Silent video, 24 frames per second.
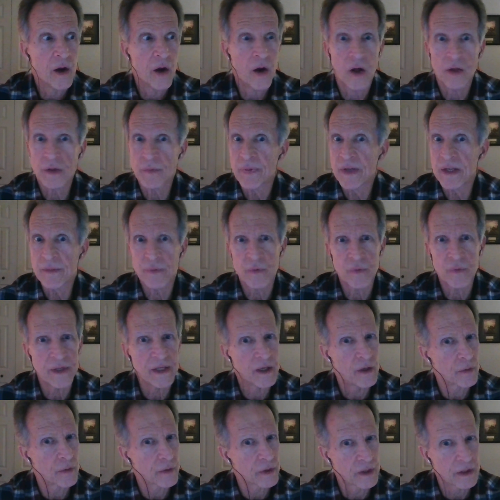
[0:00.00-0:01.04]
All the people we
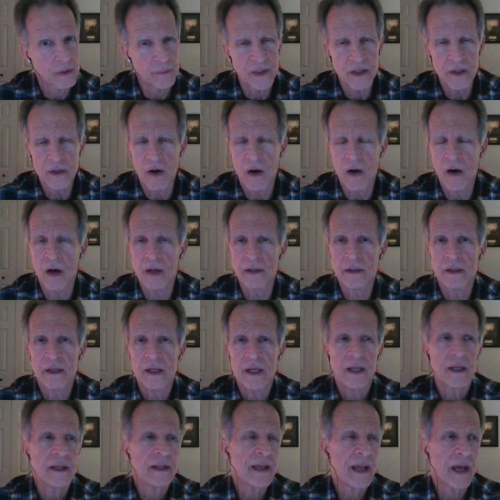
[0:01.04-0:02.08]
know are going to be gone.
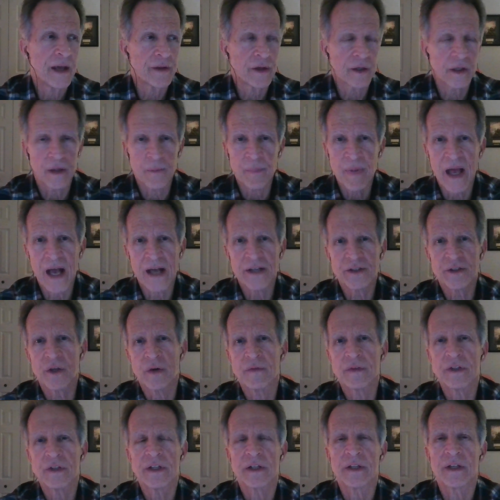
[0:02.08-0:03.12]
Yeah, they're going to pass
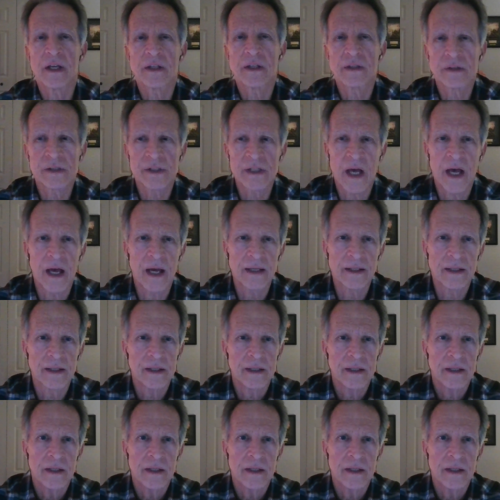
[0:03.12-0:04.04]
over to the other side.